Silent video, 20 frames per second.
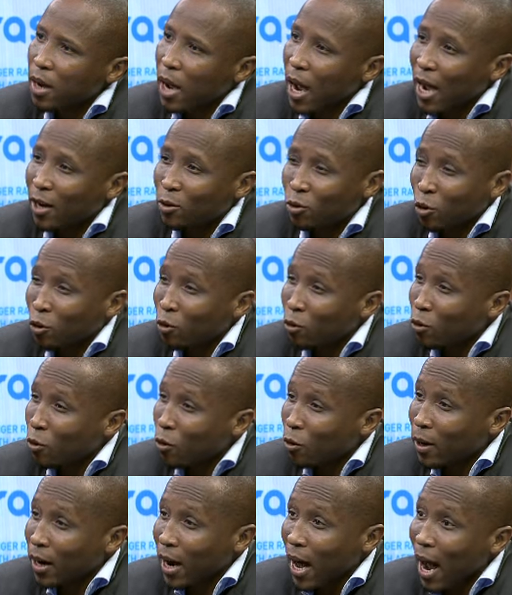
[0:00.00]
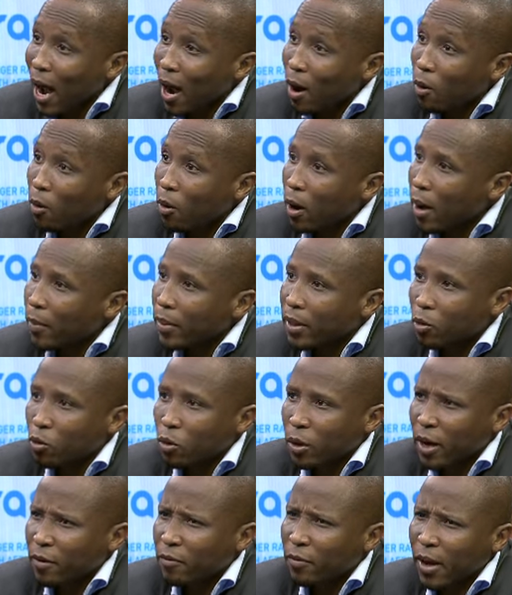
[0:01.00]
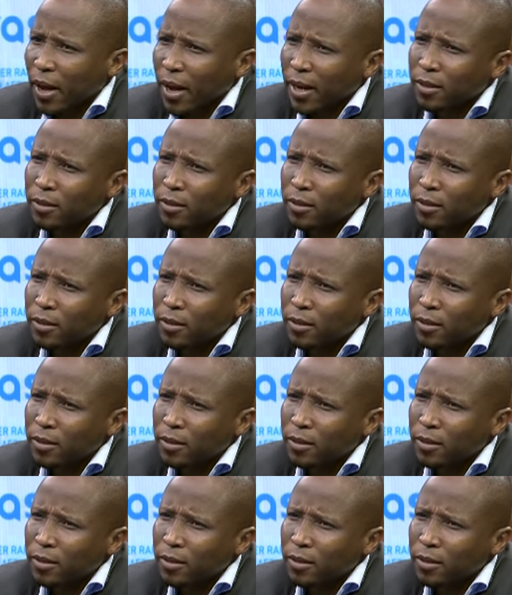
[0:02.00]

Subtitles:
I don't know now. I mean, we have had